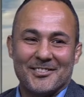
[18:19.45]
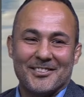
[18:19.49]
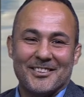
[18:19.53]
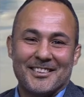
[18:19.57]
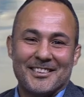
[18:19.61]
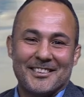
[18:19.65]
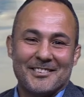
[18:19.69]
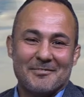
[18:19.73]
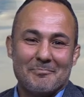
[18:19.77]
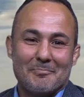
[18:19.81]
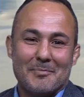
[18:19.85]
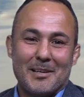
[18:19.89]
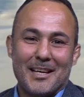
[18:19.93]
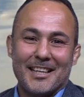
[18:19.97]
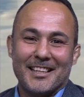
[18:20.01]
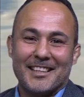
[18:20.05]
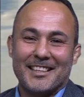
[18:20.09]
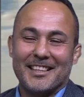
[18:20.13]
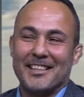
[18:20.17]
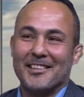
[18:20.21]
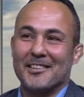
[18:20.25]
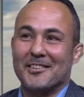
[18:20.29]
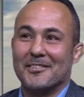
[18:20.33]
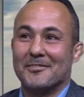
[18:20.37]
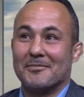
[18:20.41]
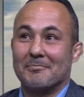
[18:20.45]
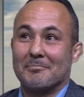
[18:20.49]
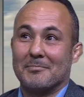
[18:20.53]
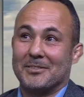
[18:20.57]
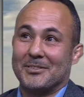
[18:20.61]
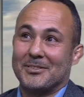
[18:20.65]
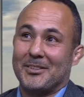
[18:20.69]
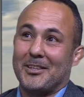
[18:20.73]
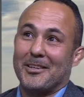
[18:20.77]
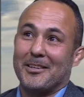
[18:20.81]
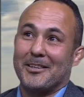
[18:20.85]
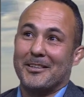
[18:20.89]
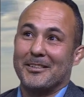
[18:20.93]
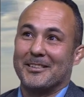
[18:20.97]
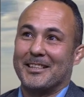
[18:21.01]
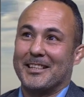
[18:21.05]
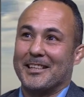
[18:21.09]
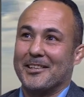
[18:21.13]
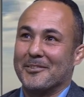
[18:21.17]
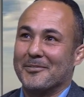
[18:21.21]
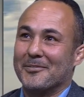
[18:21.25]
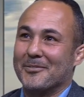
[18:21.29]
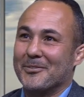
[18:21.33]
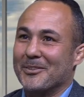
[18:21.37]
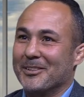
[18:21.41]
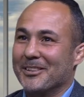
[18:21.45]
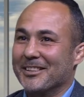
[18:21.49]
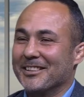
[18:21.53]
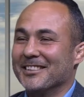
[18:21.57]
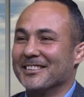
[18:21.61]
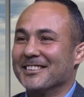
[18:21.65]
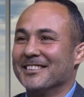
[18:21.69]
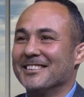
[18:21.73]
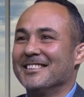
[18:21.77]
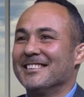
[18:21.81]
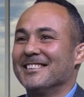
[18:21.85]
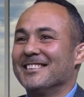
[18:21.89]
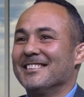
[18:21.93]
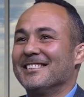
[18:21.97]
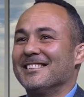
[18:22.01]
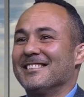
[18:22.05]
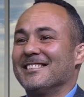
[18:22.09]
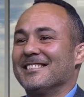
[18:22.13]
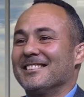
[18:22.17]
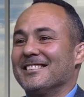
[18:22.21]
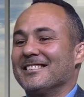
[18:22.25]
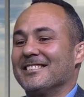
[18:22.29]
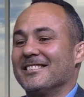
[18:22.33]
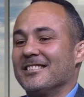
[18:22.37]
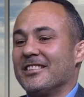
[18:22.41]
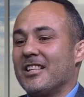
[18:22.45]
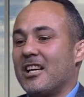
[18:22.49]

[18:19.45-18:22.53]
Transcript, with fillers: that's, that's eerie. Cal- sorry, just California. joking, not funny. Sorry.